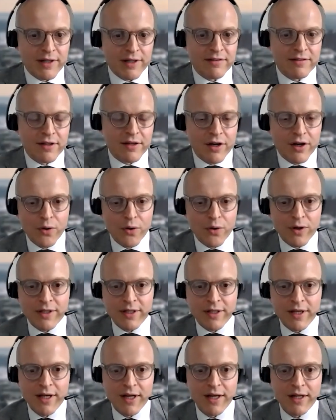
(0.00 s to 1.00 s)
is called
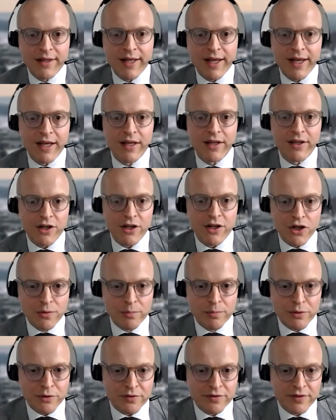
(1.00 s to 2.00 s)
the
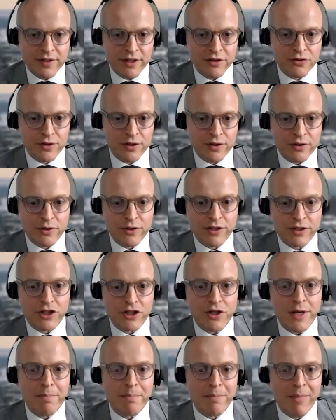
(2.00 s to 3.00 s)
Yacoub procedure or the
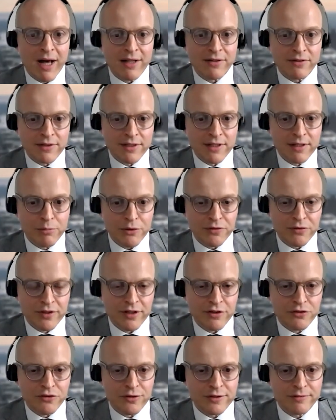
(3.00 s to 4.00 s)
remodeling
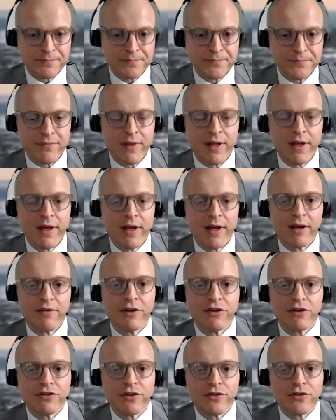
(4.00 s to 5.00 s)
procedure,
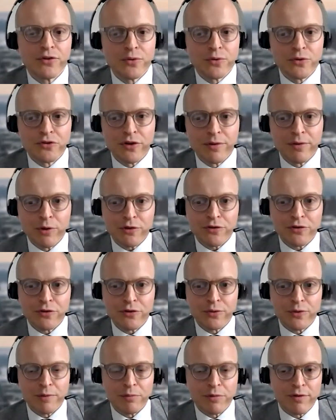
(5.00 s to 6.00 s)
which is usually more
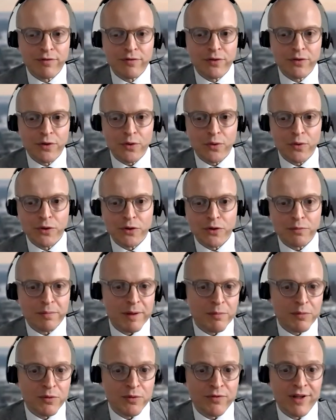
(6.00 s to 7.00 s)
suitable for older
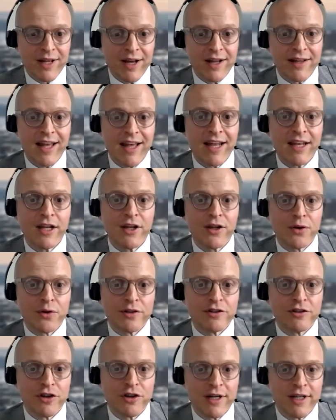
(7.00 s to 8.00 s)
people without any
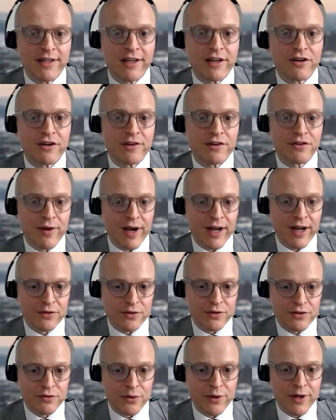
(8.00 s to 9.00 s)
non-genetic risk
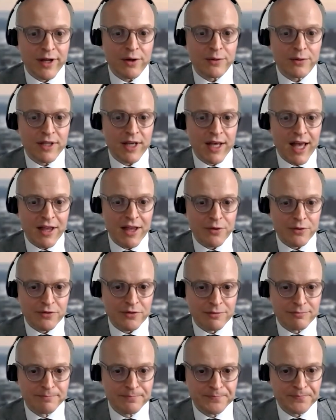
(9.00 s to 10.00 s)
factors for aortic
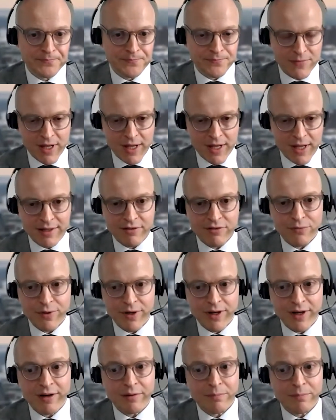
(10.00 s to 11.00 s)
aneurysm and it's
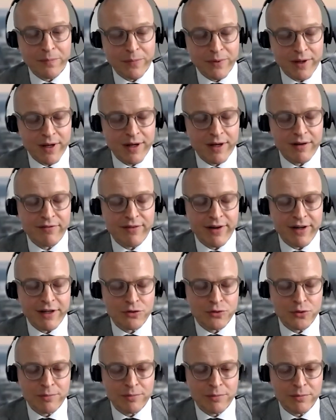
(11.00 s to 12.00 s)
uh, uh, very
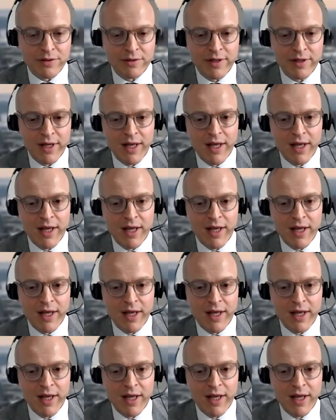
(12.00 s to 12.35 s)
durable.